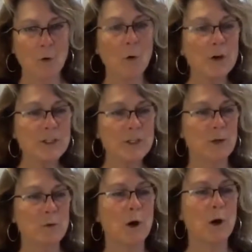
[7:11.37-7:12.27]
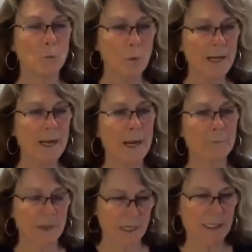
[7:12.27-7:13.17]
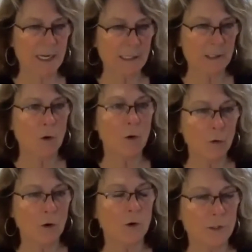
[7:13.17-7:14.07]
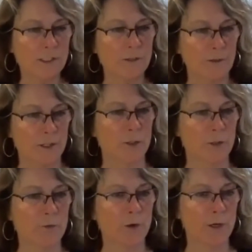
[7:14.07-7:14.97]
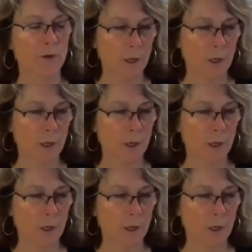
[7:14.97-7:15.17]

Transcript: Or do you want one app that contains a whole host of features for you?